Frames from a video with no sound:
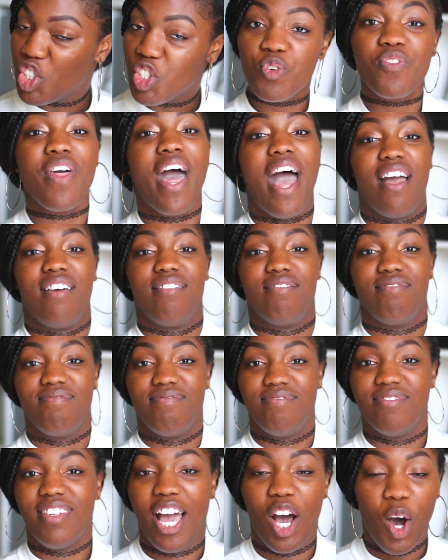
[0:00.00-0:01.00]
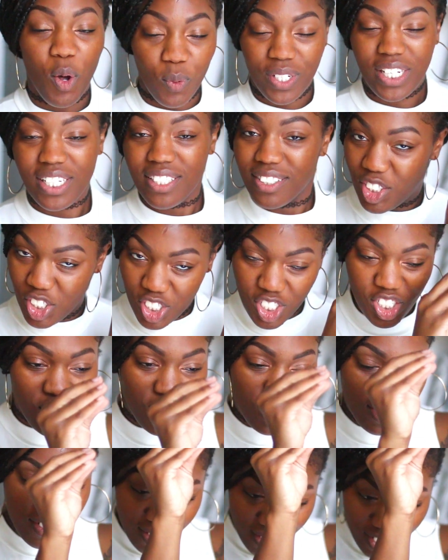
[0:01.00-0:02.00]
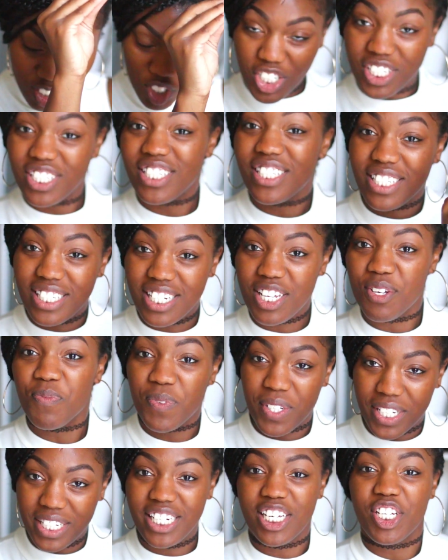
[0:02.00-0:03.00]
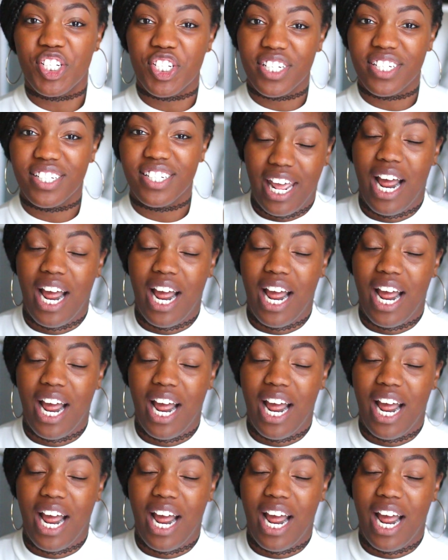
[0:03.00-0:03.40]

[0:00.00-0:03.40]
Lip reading: do that. Just deep condition.